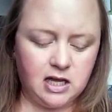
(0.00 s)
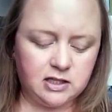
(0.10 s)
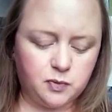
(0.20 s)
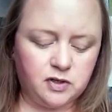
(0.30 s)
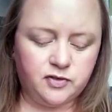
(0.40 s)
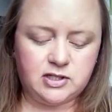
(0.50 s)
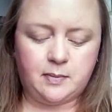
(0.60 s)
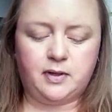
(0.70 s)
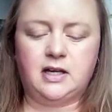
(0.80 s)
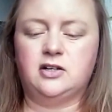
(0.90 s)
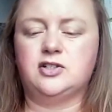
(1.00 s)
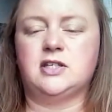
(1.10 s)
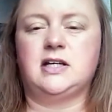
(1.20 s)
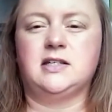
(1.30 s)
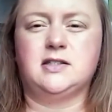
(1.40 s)
It's one of those applicators
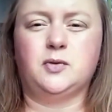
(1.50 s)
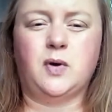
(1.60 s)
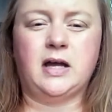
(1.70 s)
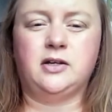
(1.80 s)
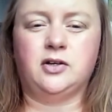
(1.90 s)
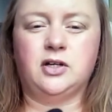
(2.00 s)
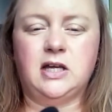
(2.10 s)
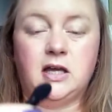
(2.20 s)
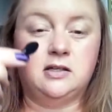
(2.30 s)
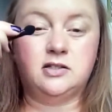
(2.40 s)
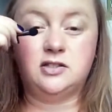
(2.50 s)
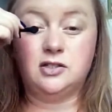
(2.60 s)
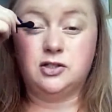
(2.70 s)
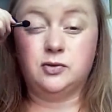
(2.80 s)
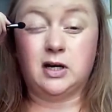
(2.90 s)
that has the wider end
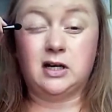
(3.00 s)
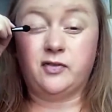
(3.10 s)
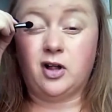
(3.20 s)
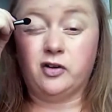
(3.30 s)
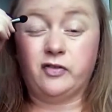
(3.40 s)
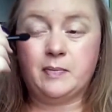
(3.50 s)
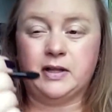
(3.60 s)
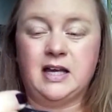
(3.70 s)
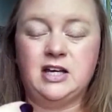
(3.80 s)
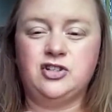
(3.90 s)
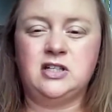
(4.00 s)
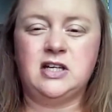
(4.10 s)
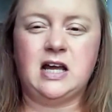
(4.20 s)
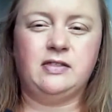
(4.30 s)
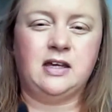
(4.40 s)
to do kind of all over application
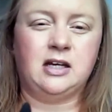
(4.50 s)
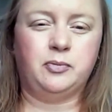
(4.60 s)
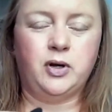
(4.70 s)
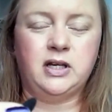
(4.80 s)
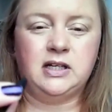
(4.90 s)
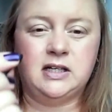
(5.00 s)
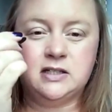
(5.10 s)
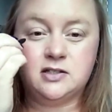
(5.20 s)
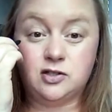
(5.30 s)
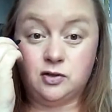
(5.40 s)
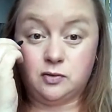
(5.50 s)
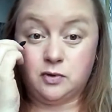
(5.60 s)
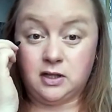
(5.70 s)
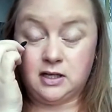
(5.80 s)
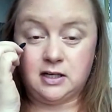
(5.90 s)
and then a pointed end so you can
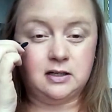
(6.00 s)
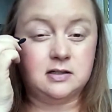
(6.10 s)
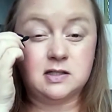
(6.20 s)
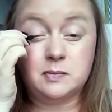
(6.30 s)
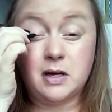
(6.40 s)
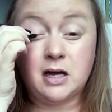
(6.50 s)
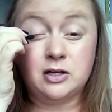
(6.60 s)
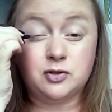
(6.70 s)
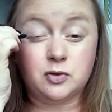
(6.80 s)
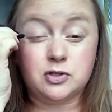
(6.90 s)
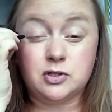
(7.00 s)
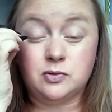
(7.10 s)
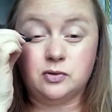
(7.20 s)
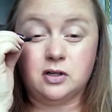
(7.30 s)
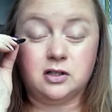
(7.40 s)
really get in and smudge or
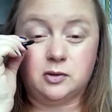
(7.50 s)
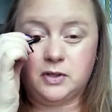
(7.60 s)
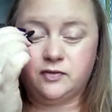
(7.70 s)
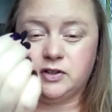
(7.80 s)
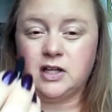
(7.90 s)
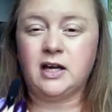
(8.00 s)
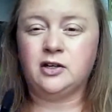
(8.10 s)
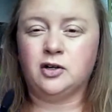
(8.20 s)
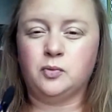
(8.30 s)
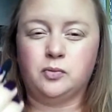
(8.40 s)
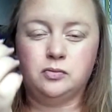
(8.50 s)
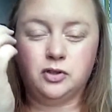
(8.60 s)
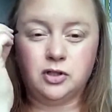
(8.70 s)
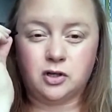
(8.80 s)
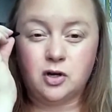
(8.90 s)
do a little bit of a liner
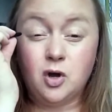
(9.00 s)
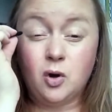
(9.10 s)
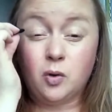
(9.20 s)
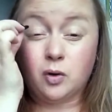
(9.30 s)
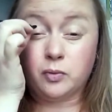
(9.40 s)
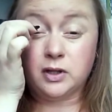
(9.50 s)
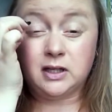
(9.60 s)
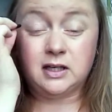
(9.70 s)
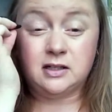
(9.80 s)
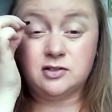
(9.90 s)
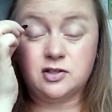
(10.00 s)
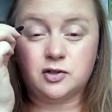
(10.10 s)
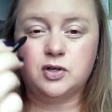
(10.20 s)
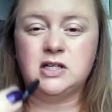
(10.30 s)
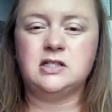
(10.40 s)
look or really get into the
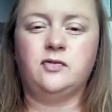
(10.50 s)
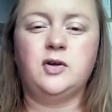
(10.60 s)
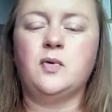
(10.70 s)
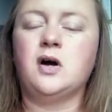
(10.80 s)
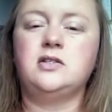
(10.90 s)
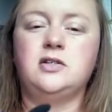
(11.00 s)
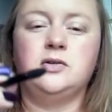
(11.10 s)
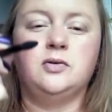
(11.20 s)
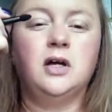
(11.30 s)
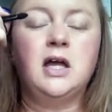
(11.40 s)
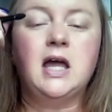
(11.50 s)
crease if you want to.